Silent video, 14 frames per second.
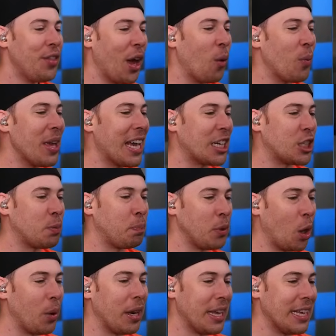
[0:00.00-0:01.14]
that we
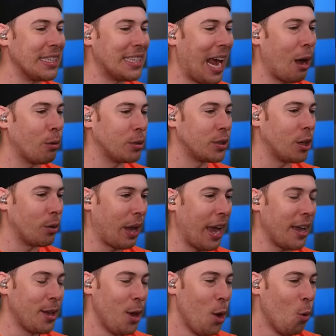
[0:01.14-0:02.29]
exploded his house,
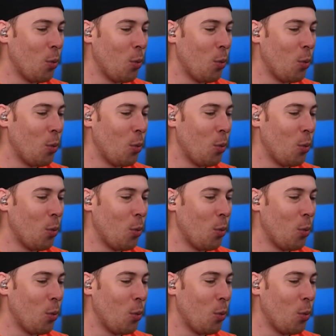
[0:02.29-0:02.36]
okay?